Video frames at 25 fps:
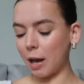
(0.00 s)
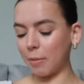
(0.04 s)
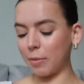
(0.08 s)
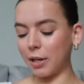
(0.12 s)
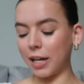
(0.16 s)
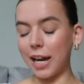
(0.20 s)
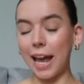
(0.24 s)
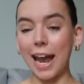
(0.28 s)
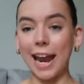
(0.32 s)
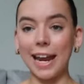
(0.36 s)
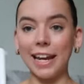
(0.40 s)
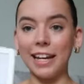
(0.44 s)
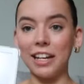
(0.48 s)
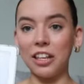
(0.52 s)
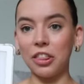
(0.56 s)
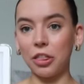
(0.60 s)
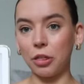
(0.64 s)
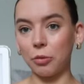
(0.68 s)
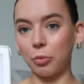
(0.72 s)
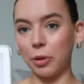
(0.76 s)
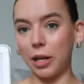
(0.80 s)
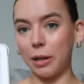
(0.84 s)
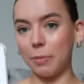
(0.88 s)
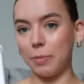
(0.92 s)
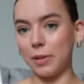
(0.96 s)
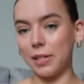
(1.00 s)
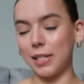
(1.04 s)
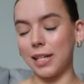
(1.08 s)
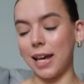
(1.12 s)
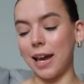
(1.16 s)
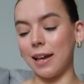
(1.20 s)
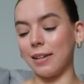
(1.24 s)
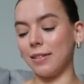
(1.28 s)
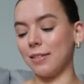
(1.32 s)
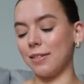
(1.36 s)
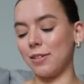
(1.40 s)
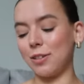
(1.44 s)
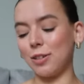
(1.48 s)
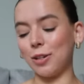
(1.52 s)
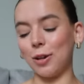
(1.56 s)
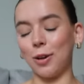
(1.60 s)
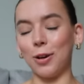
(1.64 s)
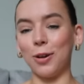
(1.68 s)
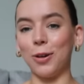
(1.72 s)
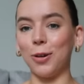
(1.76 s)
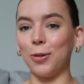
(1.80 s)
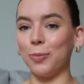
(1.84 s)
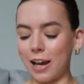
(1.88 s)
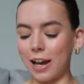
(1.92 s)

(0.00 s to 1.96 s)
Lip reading: I'm at 83%, so